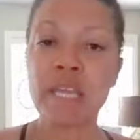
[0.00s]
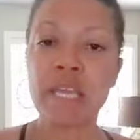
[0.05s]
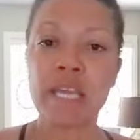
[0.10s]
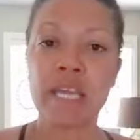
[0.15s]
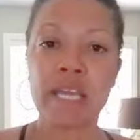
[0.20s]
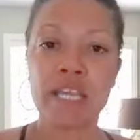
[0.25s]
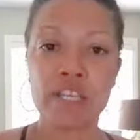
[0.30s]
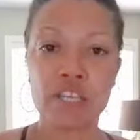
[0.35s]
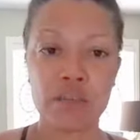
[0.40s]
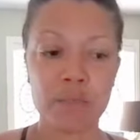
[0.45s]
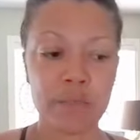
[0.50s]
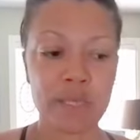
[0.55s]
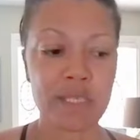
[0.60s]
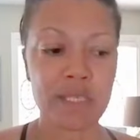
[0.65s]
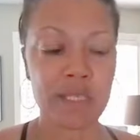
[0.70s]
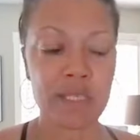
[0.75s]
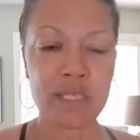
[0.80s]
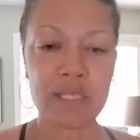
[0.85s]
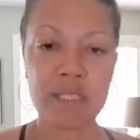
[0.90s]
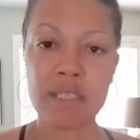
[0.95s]
in your
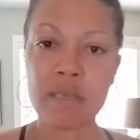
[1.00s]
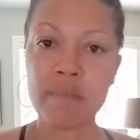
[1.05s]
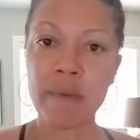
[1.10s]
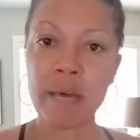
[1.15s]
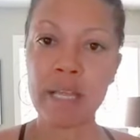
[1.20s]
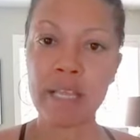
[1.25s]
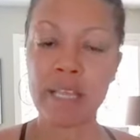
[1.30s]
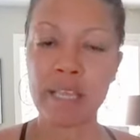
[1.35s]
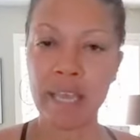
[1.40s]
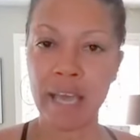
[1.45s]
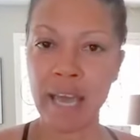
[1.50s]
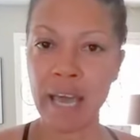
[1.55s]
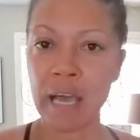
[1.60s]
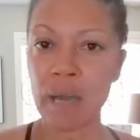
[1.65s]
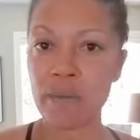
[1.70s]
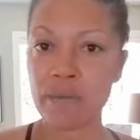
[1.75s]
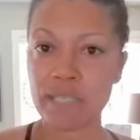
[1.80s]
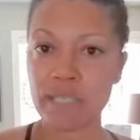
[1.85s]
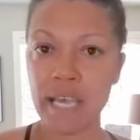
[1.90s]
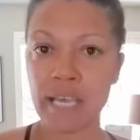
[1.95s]
business. It's about like,
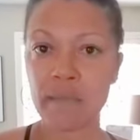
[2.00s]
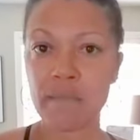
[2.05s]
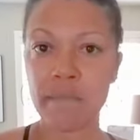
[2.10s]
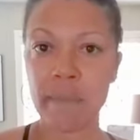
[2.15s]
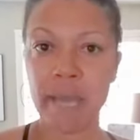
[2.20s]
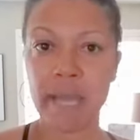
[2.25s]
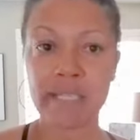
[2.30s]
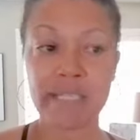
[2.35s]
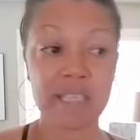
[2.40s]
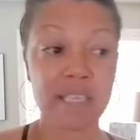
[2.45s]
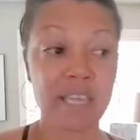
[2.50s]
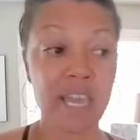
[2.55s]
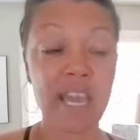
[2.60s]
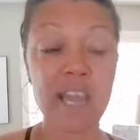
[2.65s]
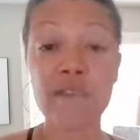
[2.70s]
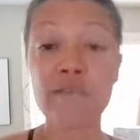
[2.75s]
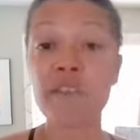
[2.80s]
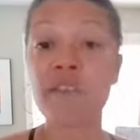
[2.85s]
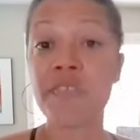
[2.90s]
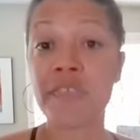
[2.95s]
how is that impacting
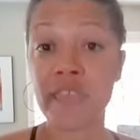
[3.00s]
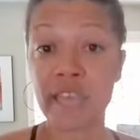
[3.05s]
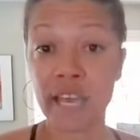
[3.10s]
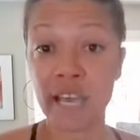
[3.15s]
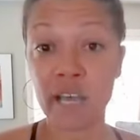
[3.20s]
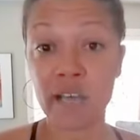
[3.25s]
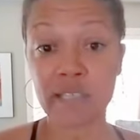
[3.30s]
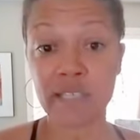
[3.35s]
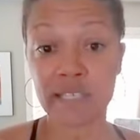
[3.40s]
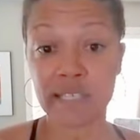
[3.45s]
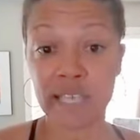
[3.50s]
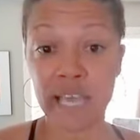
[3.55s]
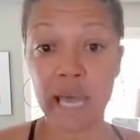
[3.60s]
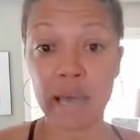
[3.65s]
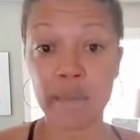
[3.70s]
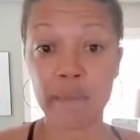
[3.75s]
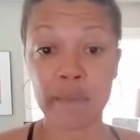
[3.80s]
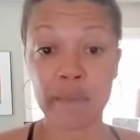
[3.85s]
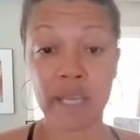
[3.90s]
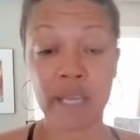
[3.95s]
everything else that's
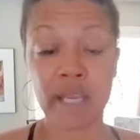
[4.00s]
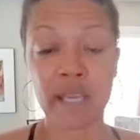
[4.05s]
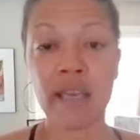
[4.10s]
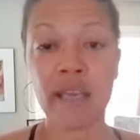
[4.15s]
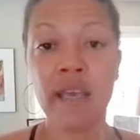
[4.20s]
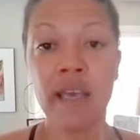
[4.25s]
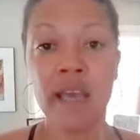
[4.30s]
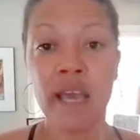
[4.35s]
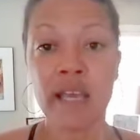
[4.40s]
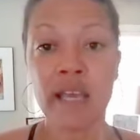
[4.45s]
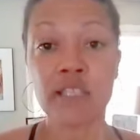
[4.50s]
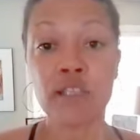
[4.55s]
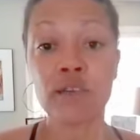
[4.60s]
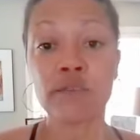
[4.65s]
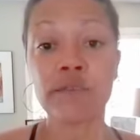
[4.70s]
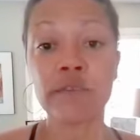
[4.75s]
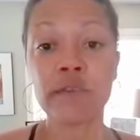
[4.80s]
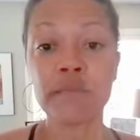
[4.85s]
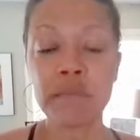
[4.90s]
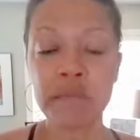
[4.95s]
happening? And so
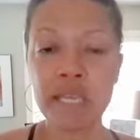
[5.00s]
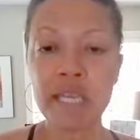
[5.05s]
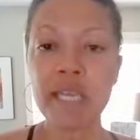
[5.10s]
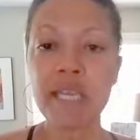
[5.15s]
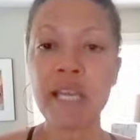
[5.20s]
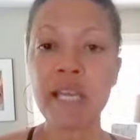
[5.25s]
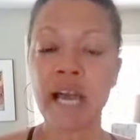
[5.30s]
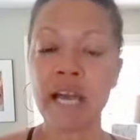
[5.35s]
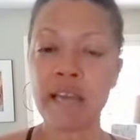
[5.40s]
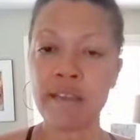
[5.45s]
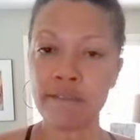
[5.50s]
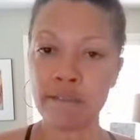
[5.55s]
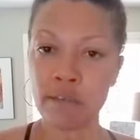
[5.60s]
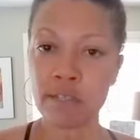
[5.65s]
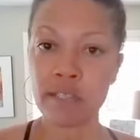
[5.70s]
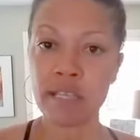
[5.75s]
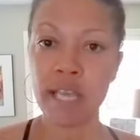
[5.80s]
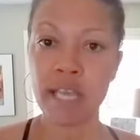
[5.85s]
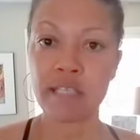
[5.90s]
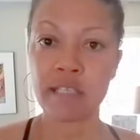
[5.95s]
for me, I
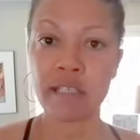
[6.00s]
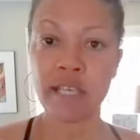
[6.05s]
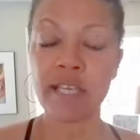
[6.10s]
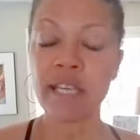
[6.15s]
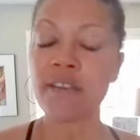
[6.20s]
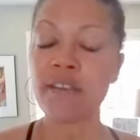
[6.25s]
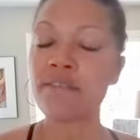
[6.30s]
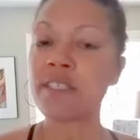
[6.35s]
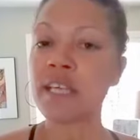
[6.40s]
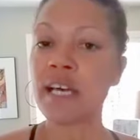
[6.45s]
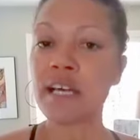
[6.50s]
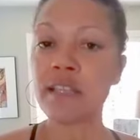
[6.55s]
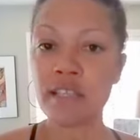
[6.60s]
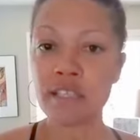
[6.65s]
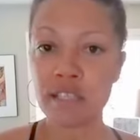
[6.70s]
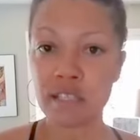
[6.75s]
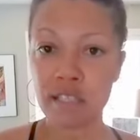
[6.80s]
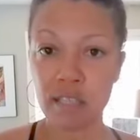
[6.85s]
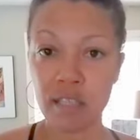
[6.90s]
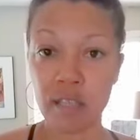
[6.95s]
first had to, and I've done
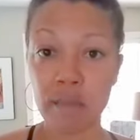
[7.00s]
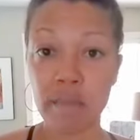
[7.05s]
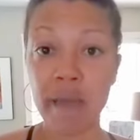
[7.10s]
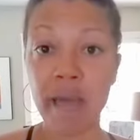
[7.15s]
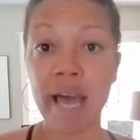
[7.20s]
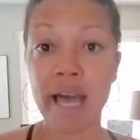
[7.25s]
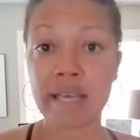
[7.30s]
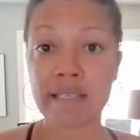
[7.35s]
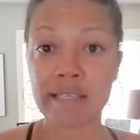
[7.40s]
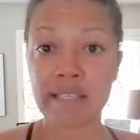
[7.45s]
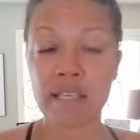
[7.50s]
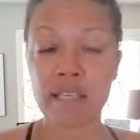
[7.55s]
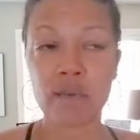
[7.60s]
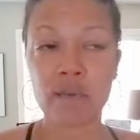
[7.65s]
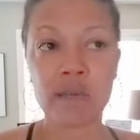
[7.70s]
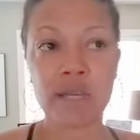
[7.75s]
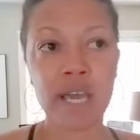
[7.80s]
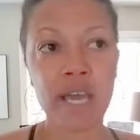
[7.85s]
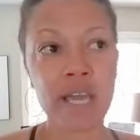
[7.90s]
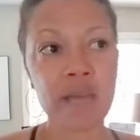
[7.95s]
this in the past, like
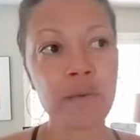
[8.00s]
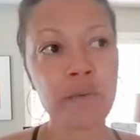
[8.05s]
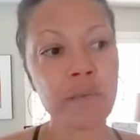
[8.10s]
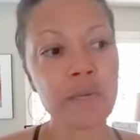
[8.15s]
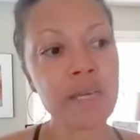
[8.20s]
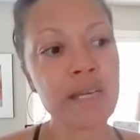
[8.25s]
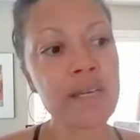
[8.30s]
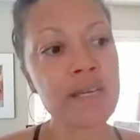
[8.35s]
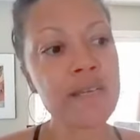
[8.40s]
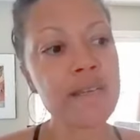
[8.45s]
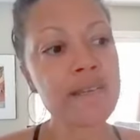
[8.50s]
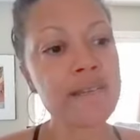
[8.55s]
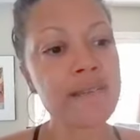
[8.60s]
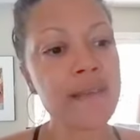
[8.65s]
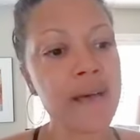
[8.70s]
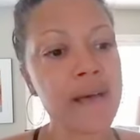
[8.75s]
when I was